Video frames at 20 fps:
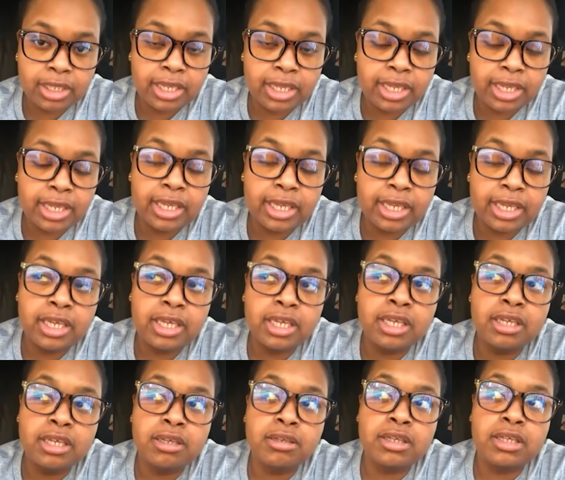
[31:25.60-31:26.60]

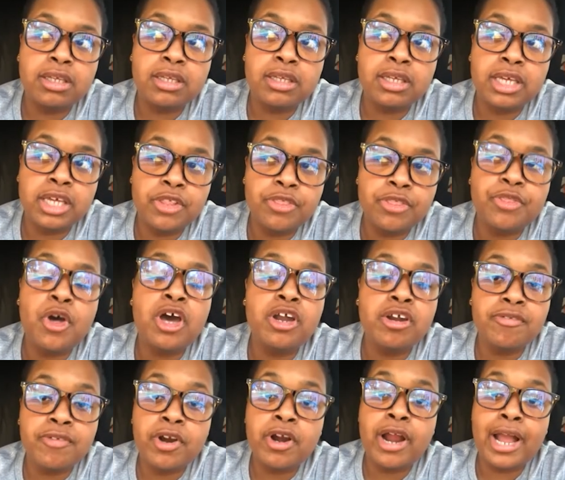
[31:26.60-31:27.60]
he he thought
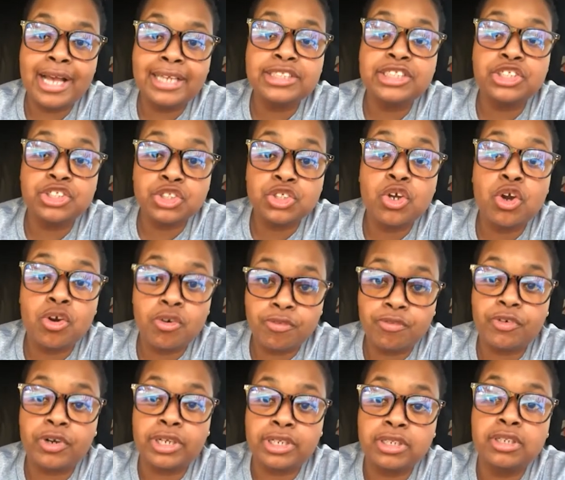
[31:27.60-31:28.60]
of her as his
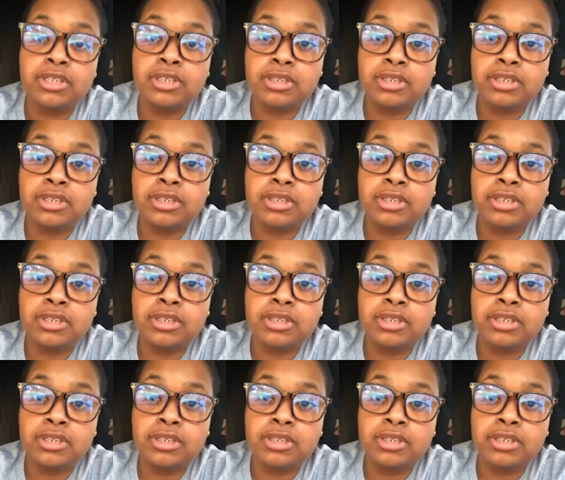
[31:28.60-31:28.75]
girlfriend.